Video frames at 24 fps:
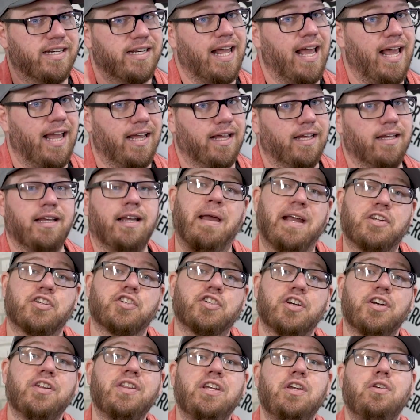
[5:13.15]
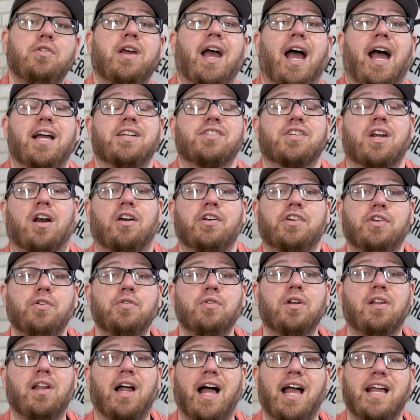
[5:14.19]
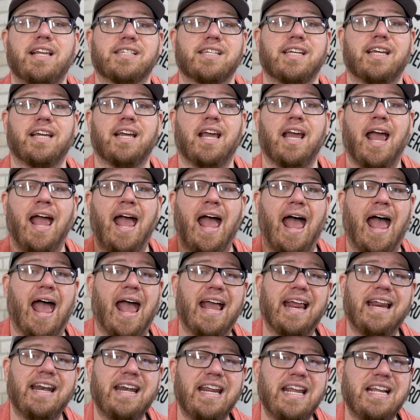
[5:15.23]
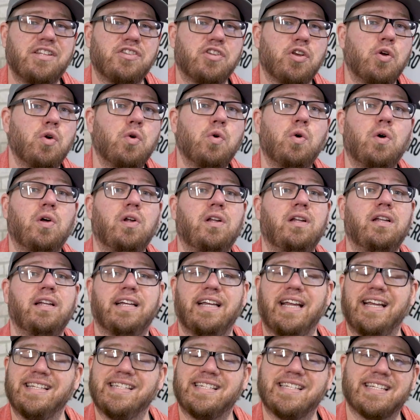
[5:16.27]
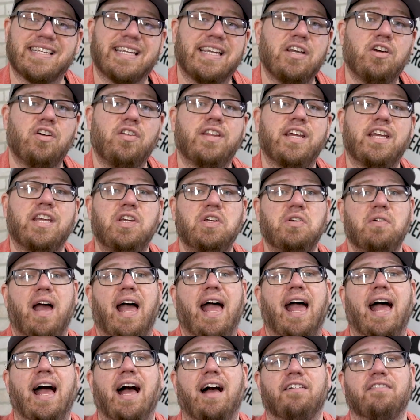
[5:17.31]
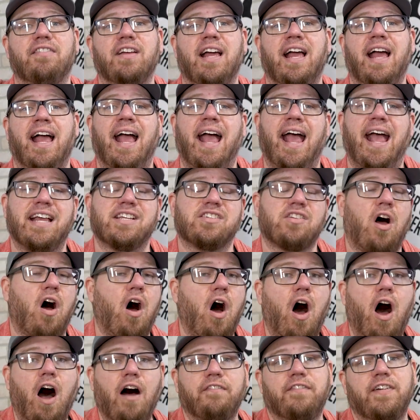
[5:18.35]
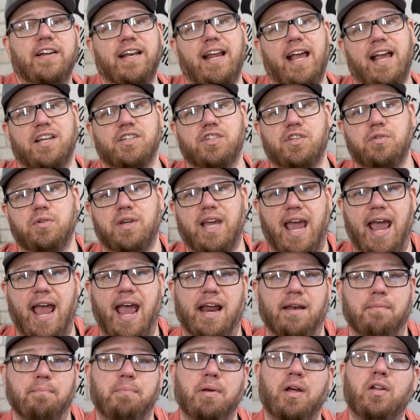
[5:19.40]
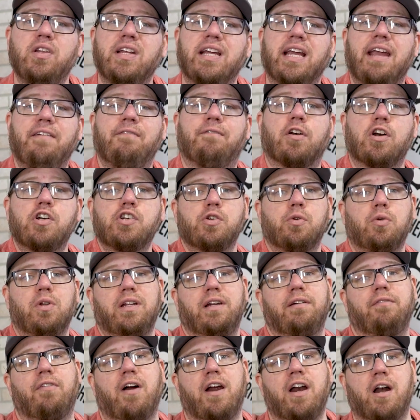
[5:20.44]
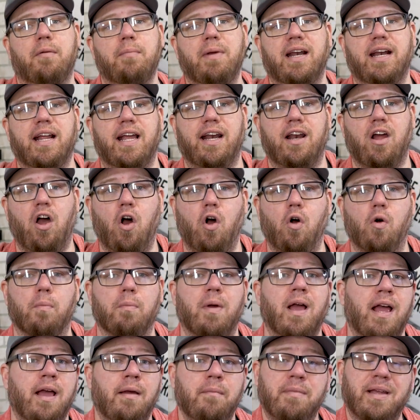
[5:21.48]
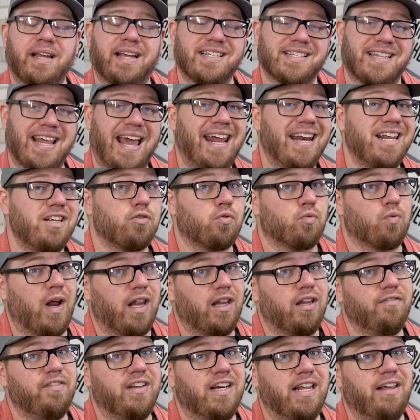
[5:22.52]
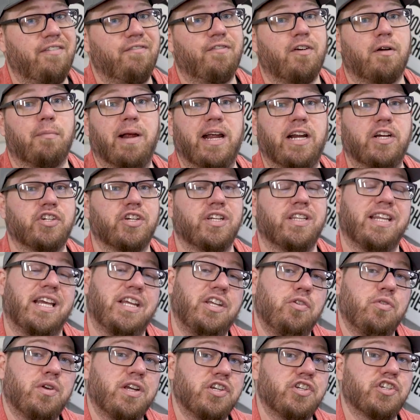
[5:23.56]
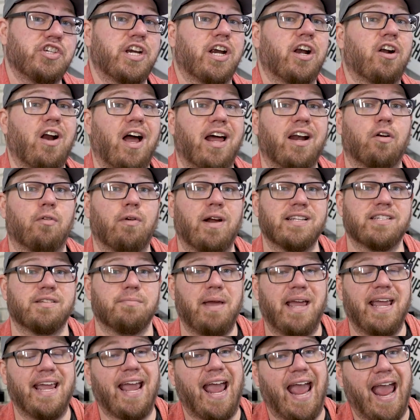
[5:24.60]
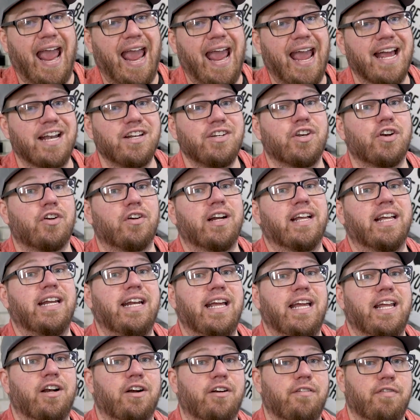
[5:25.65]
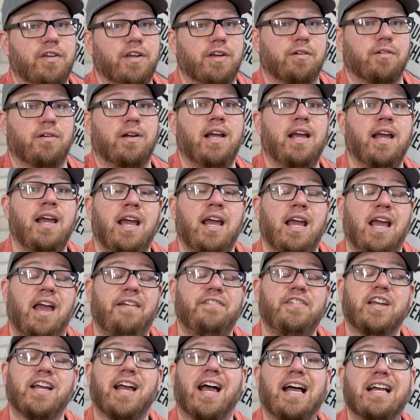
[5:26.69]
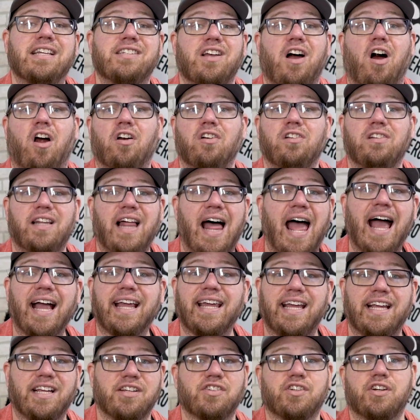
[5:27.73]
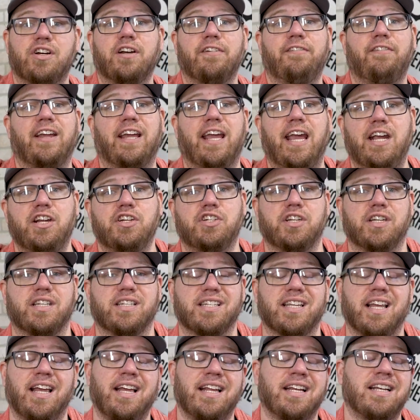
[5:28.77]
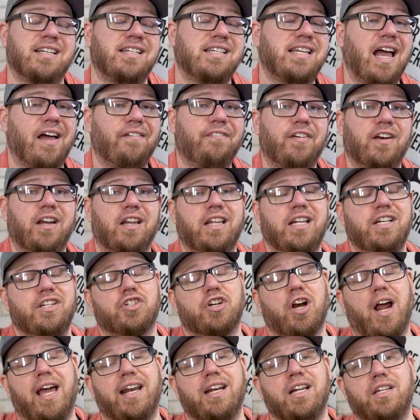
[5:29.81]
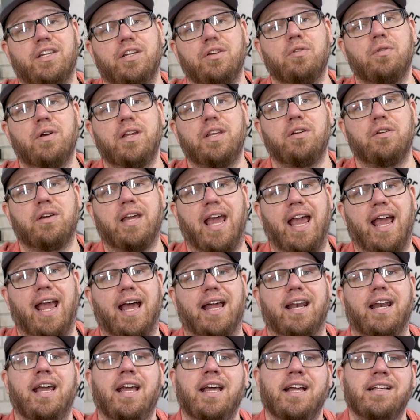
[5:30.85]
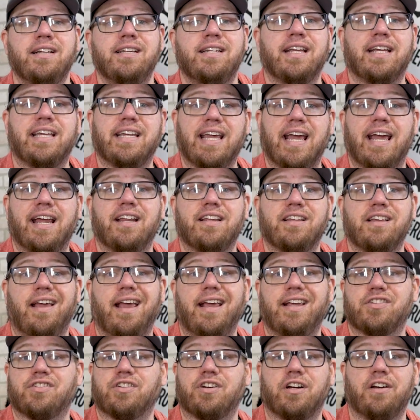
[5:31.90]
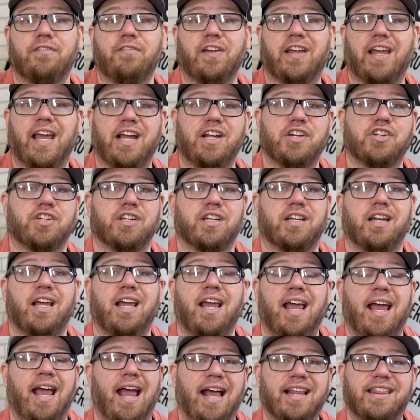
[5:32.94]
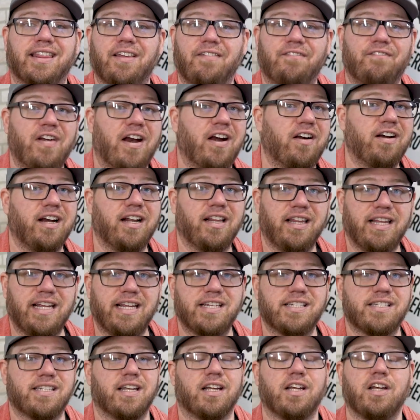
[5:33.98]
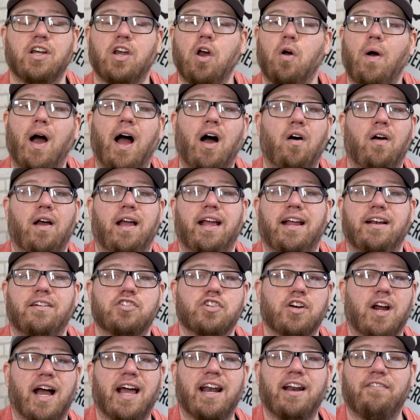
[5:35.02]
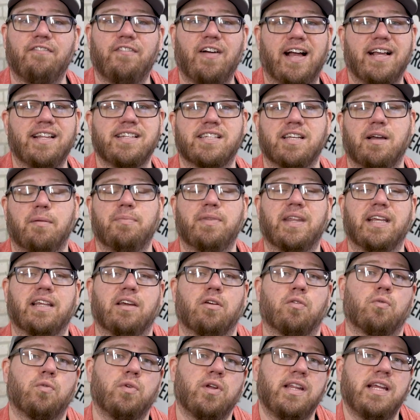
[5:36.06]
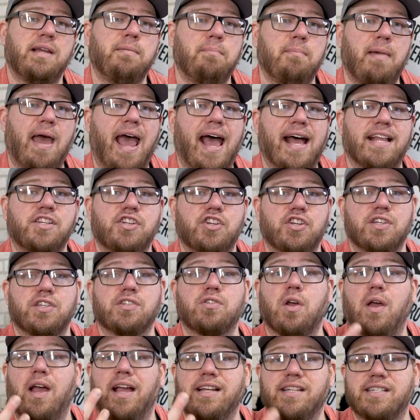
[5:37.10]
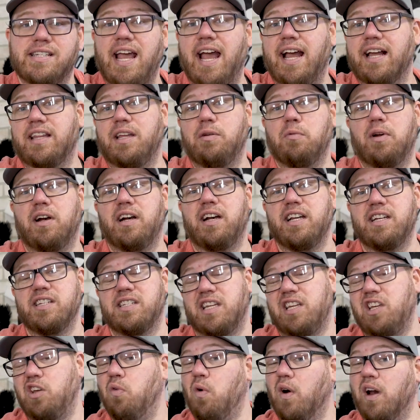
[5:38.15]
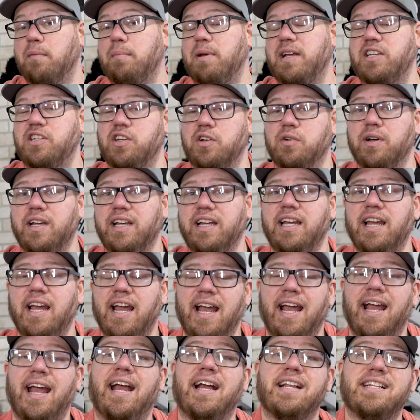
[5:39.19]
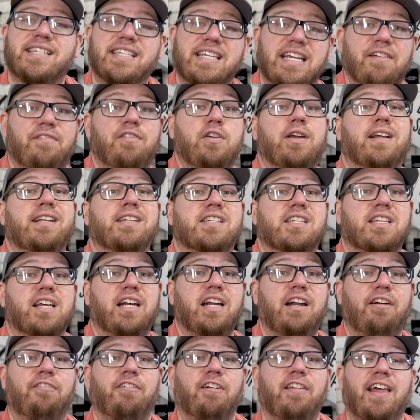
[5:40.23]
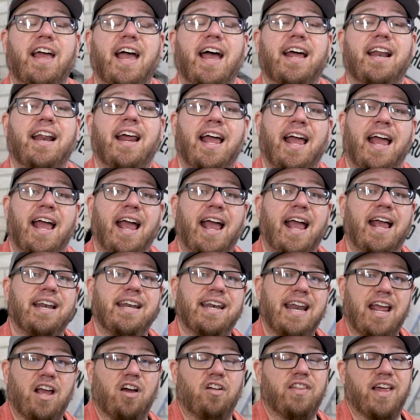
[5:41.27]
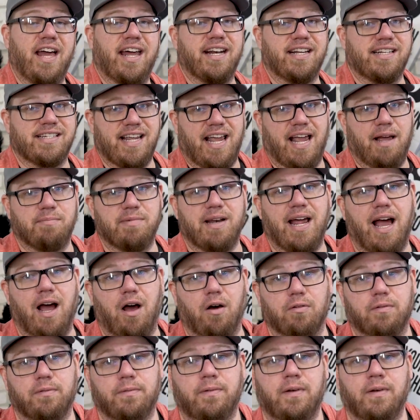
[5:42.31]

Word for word: day. Make sure that you guys are utilizing any tool and skill that you have as often as you can, building a virtual environment at home, because that is relevant information that you can share on a resume and during an interview. If you guys are lacking certifications, definitely try to do what you can to get a certification. At the very least, go out and try to find something that really matches exactly what it is that you want to be doing and see if you can study for that and nail that exam down.